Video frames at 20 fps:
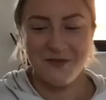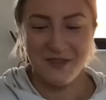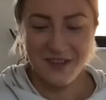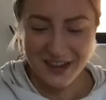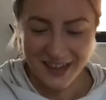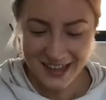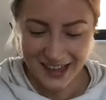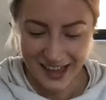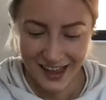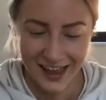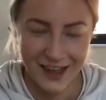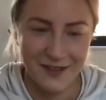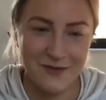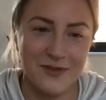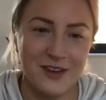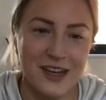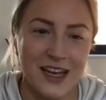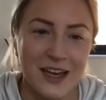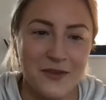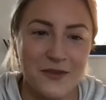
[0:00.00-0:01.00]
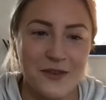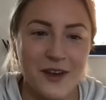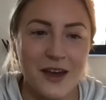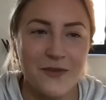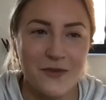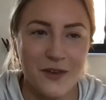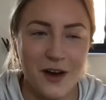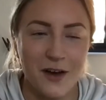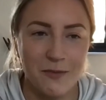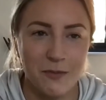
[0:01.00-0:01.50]

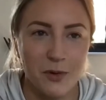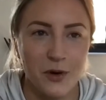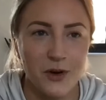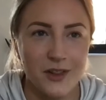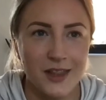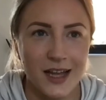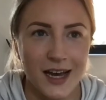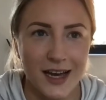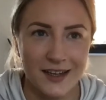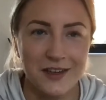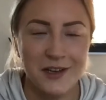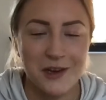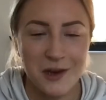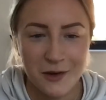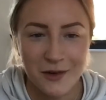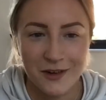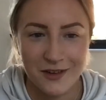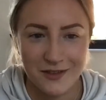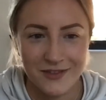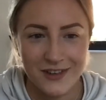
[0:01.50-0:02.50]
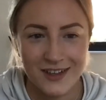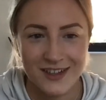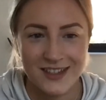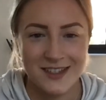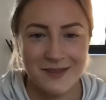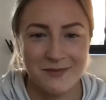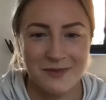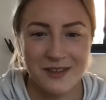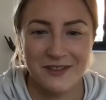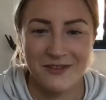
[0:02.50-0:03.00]
If I put that, I find
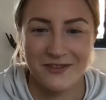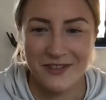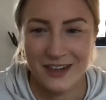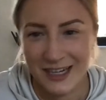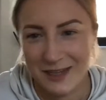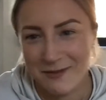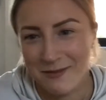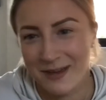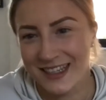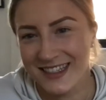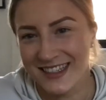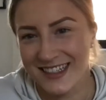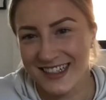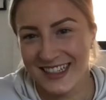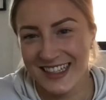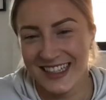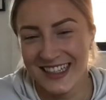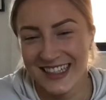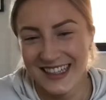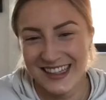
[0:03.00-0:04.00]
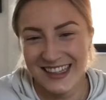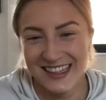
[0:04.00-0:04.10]
something funny, basically.